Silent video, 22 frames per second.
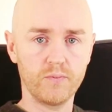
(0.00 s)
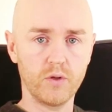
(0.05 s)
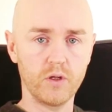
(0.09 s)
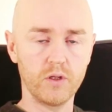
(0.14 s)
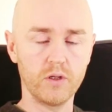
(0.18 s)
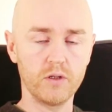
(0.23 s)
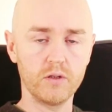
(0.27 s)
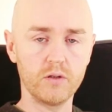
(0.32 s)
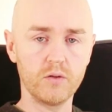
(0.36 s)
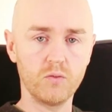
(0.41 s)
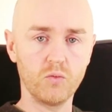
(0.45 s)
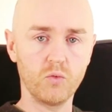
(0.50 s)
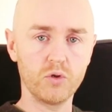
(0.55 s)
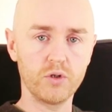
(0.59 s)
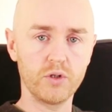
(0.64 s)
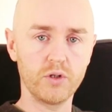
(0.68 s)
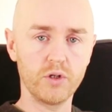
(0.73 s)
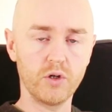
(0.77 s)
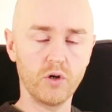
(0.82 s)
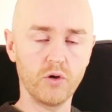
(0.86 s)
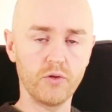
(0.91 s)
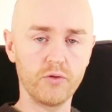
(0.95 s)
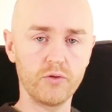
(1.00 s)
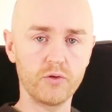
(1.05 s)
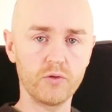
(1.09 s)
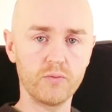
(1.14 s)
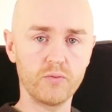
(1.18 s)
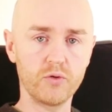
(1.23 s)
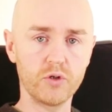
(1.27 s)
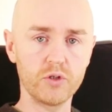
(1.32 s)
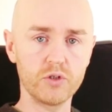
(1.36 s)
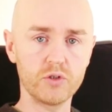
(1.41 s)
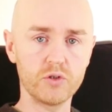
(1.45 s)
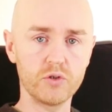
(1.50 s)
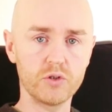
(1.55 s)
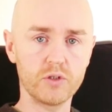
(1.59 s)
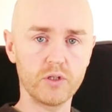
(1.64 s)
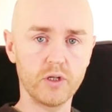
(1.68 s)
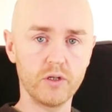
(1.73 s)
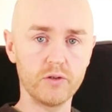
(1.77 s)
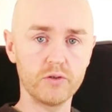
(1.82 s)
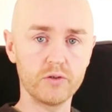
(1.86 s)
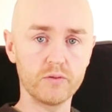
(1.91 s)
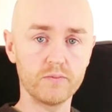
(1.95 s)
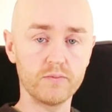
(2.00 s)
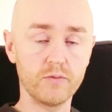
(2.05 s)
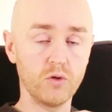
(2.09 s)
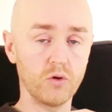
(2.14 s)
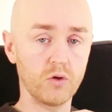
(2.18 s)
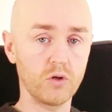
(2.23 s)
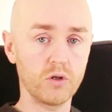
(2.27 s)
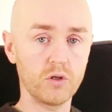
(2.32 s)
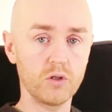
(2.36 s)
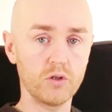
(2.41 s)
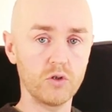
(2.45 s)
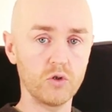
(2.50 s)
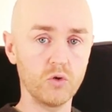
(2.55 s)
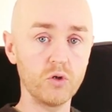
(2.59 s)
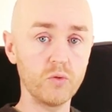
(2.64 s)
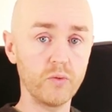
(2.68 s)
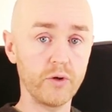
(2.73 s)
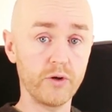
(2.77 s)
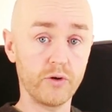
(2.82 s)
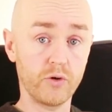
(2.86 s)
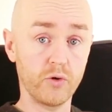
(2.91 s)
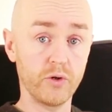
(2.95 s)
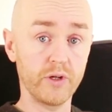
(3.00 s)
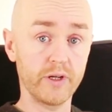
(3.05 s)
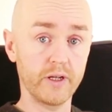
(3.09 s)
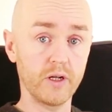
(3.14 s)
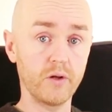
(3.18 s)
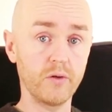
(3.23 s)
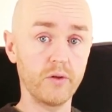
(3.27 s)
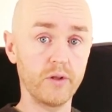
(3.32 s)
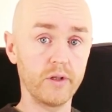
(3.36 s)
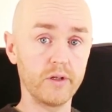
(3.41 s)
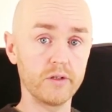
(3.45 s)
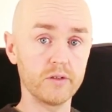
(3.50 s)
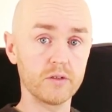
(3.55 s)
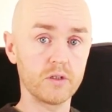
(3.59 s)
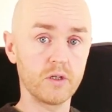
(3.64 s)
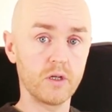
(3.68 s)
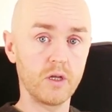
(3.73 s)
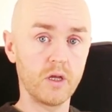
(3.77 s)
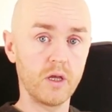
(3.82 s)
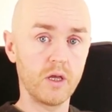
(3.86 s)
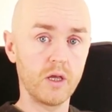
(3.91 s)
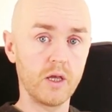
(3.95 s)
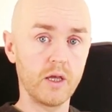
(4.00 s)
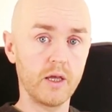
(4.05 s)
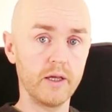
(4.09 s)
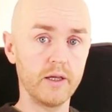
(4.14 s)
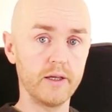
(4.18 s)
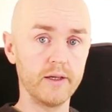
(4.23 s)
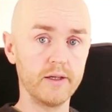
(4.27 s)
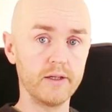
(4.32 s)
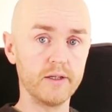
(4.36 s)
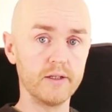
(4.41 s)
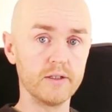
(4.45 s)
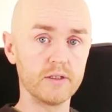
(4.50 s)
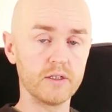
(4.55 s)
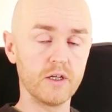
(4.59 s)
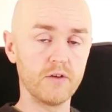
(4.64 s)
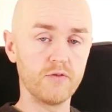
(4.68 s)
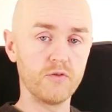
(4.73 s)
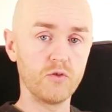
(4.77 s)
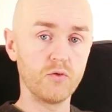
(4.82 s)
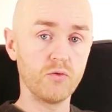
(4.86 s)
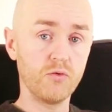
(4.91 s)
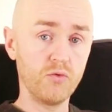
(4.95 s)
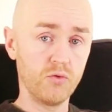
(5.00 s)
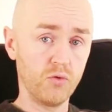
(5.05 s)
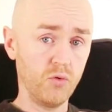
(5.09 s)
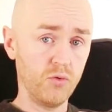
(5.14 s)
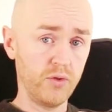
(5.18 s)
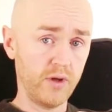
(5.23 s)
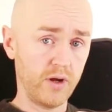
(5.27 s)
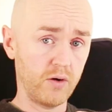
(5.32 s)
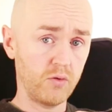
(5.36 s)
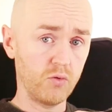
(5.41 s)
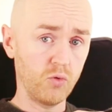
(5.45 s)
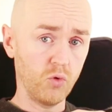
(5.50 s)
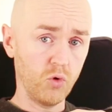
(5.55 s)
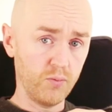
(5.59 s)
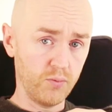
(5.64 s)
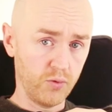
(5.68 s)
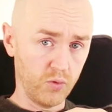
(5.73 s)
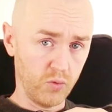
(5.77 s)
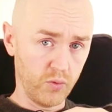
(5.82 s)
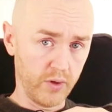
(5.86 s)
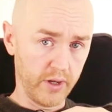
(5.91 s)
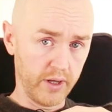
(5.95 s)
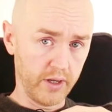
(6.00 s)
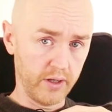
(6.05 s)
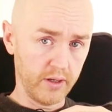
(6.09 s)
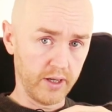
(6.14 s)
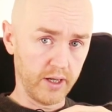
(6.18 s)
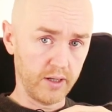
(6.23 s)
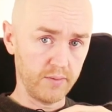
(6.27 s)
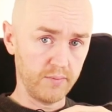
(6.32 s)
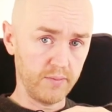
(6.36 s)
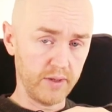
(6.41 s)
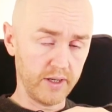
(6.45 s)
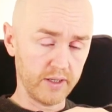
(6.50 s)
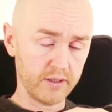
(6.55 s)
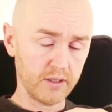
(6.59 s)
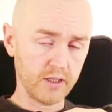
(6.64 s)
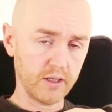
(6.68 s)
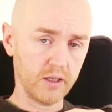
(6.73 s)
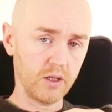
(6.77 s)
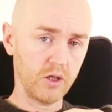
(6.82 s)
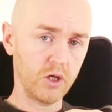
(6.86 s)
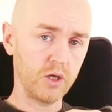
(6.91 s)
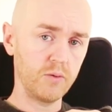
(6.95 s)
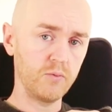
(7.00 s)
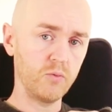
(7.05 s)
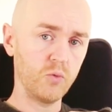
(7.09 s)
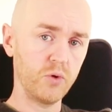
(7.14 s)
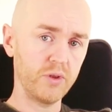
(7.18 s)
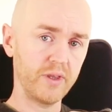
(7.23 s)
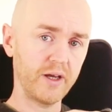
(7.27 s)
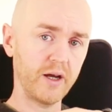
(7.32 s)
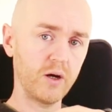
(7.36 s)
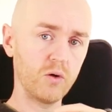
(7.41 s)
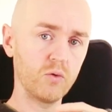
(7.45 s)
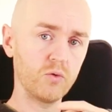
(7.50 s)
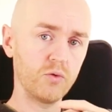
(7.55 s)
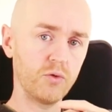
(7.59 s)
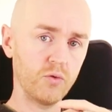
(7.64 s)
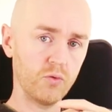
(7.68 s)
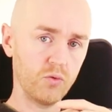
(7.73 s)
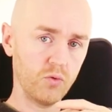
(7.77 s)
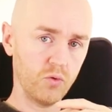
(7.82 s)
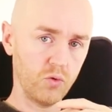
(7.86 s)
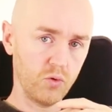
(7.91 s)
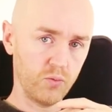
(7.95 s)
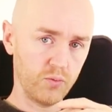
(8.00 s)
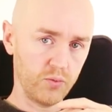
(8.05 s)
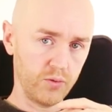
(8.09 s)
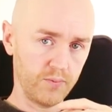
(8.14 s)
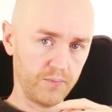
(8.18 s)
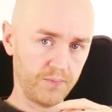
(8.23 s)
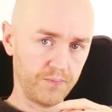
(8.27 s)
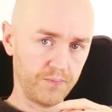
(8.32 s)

And one of the other prisoners tells him, look, the only way you're going to get out of this is if you throw that rope away and make the climb without the rope.